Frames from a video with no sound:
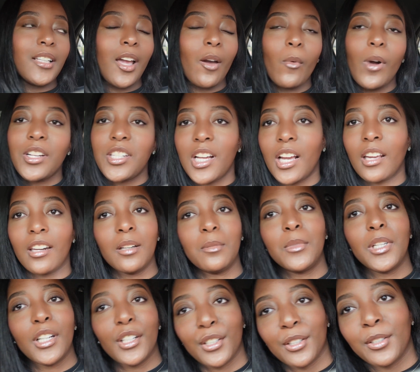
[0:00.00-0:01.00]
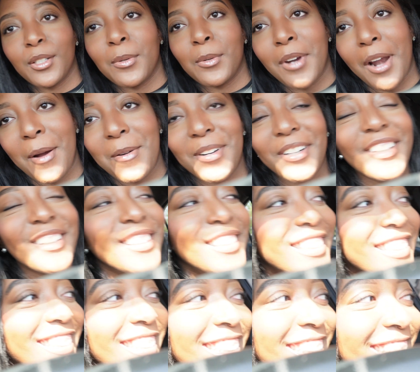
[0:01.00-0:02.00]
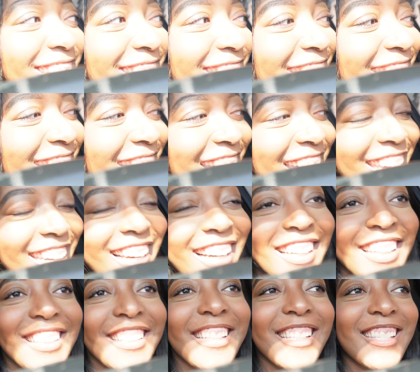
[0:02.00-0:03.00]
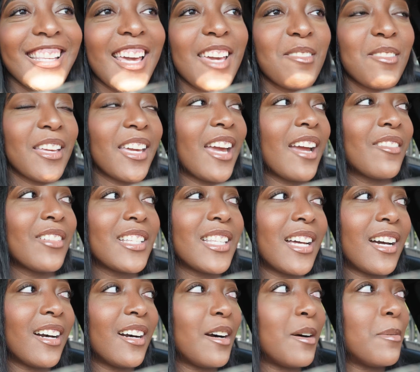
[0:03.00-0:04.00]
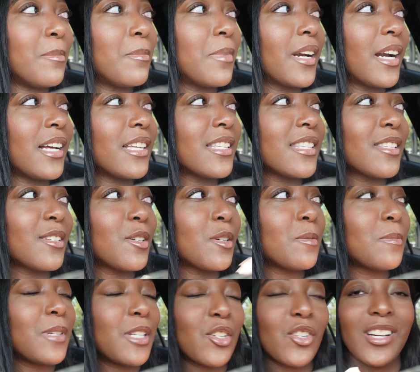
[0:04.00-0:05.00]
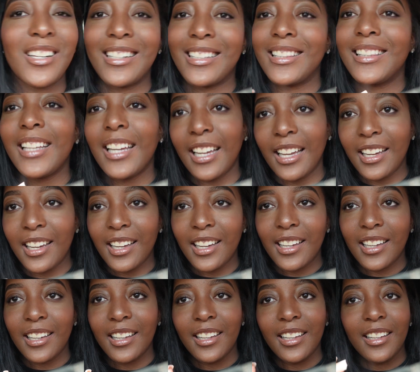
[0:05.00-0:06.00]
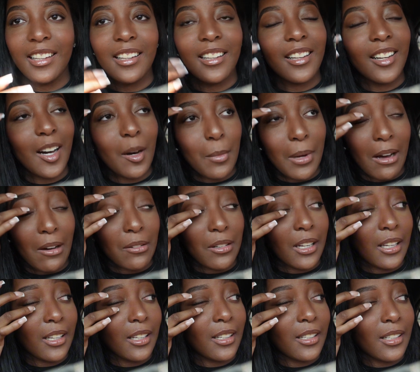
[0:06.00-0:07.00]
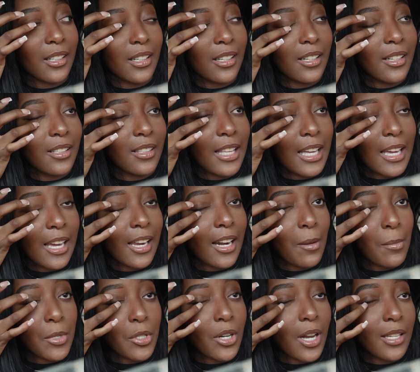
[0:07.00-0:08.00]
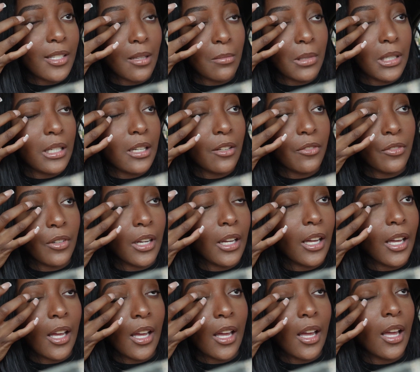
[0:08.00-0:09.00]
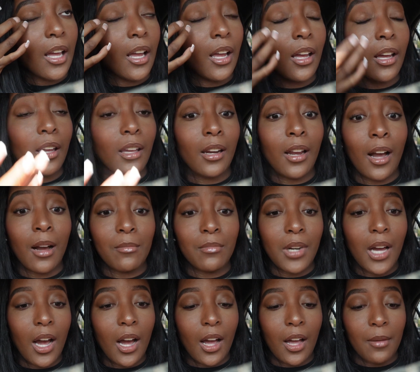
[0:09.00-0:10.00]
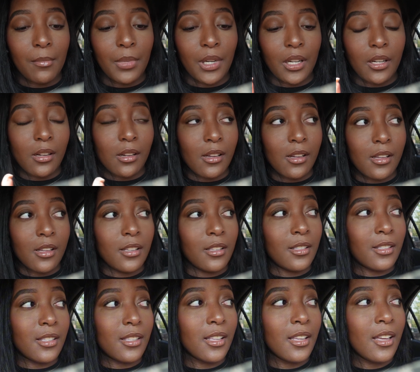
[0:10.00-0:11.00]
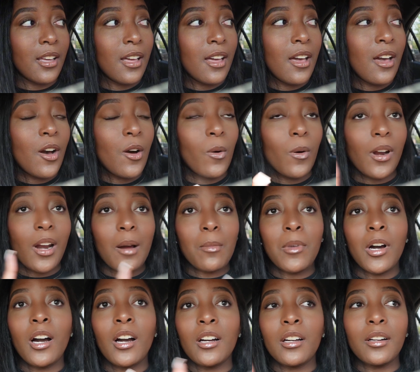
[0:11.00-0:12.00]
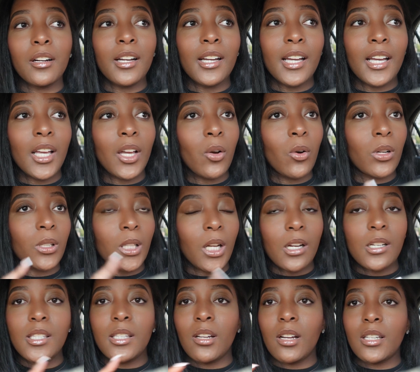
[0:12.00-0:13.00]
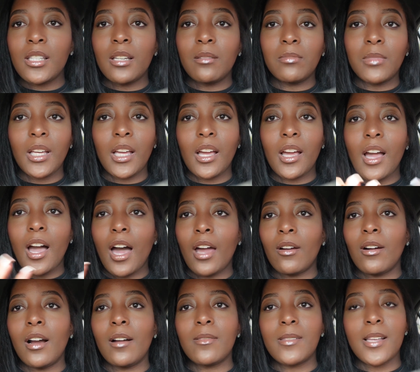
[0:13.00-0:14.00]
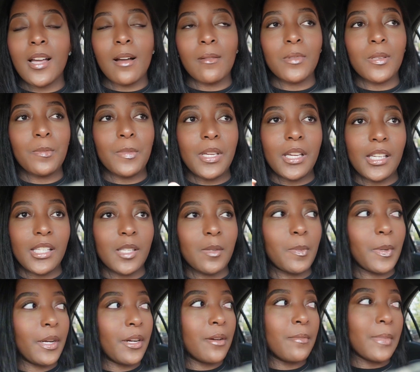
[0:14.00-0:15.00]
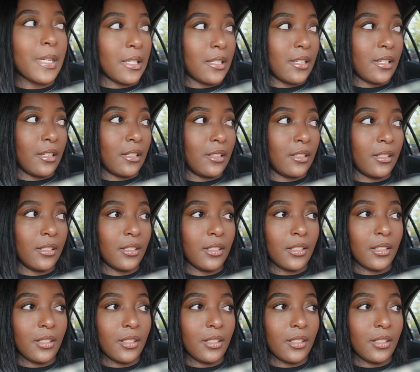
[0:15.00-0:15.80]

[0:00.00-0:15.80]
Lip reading: And watch, I get up there and don't know what I want. And I get the same thing every time, but I still be trying to think about it, thinking I'm gonna try something different, and I'm not, because when I'm hungry or thirsty or something, I don't have time to be experimenting